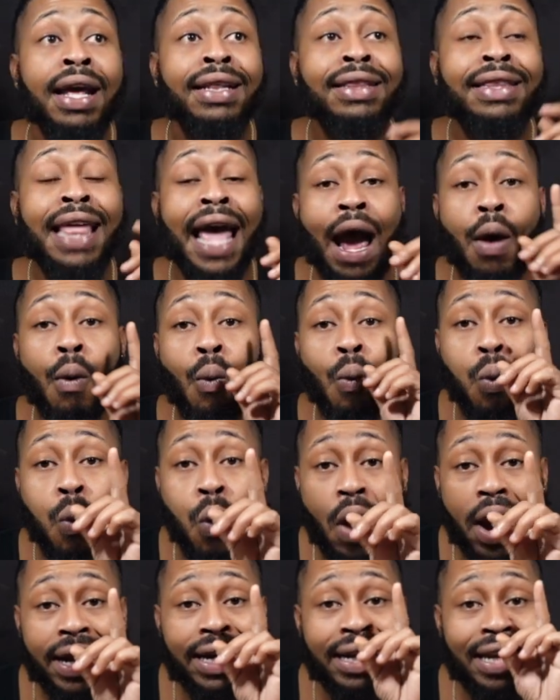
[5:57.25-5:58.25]
That
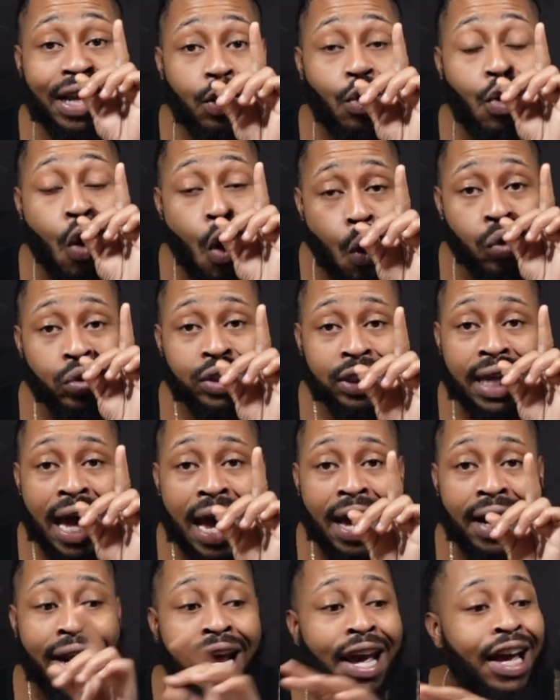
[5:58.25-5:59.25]
one little
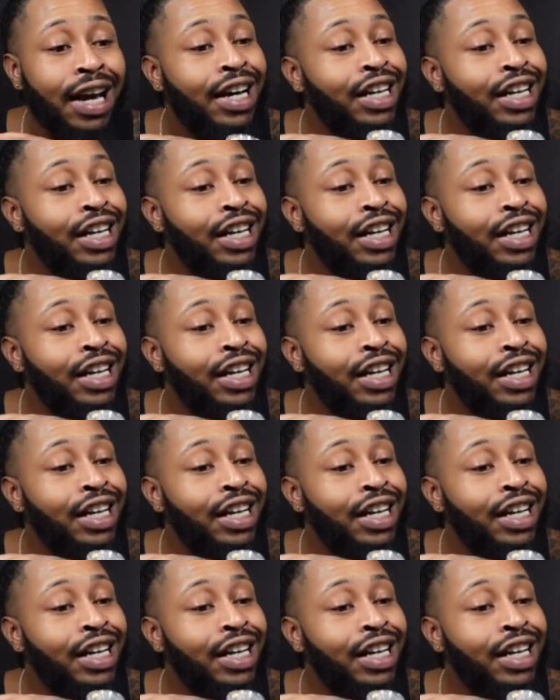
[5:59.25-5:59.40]
cosign